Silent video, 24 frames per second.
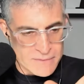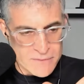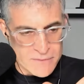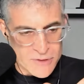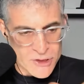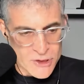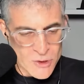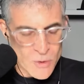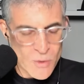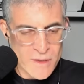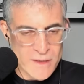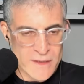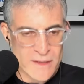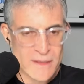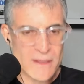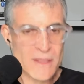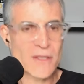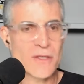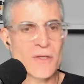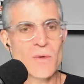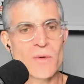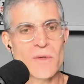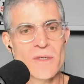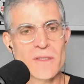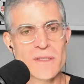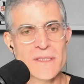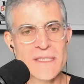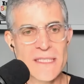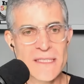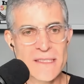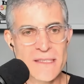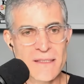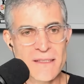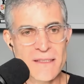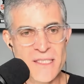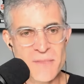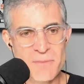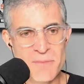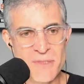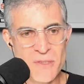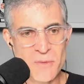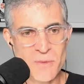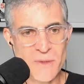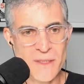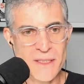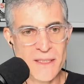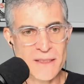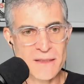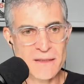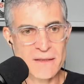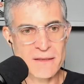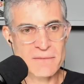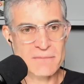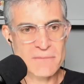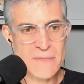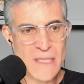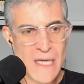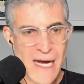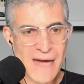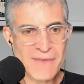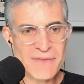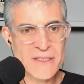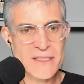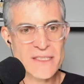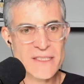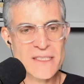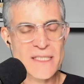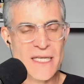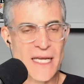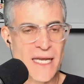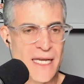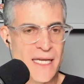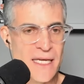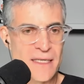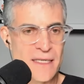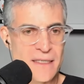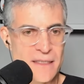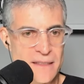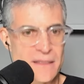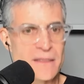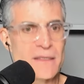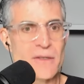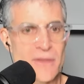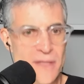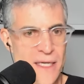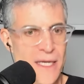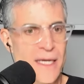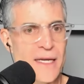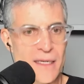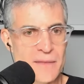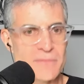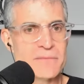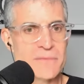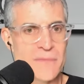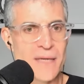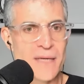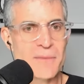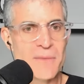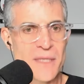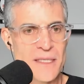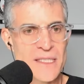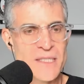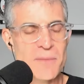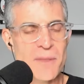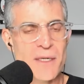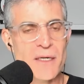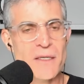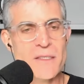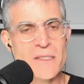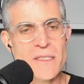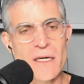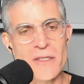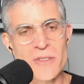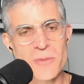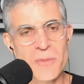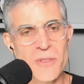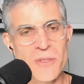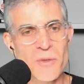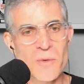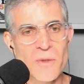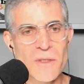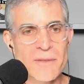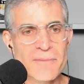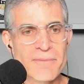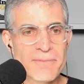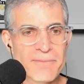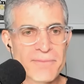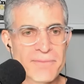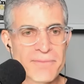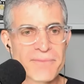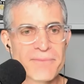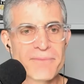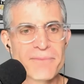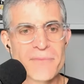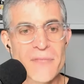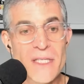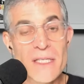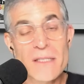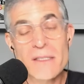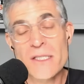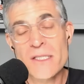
shorten your distance between novice and okay i'm i'm an experienced entrepreneur the,